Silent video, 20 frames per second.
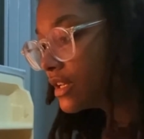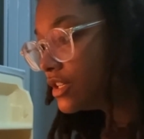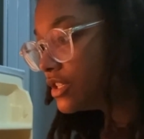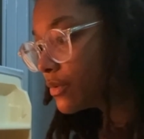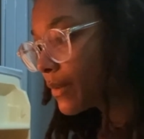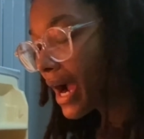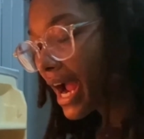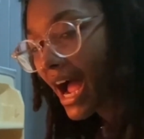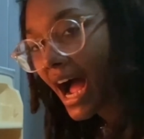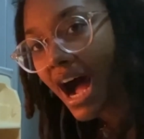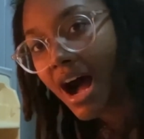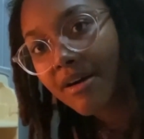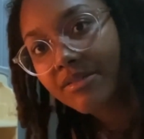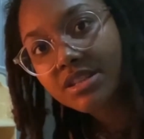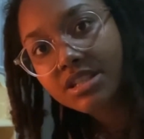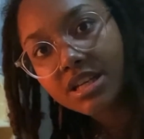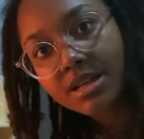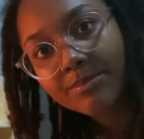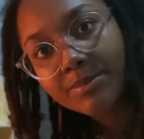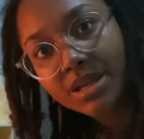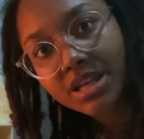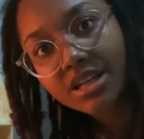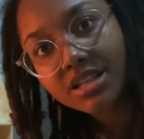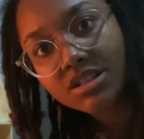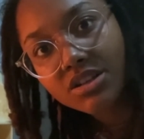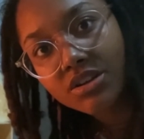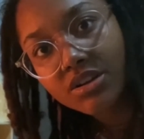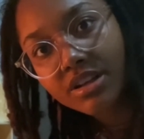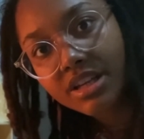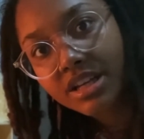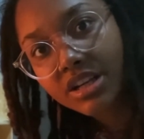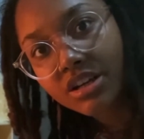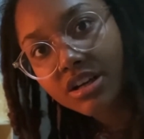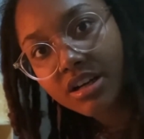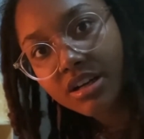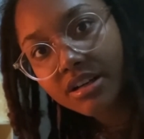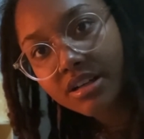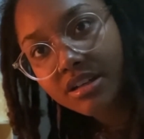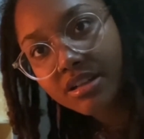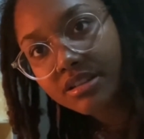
Do I have to be adult and cook?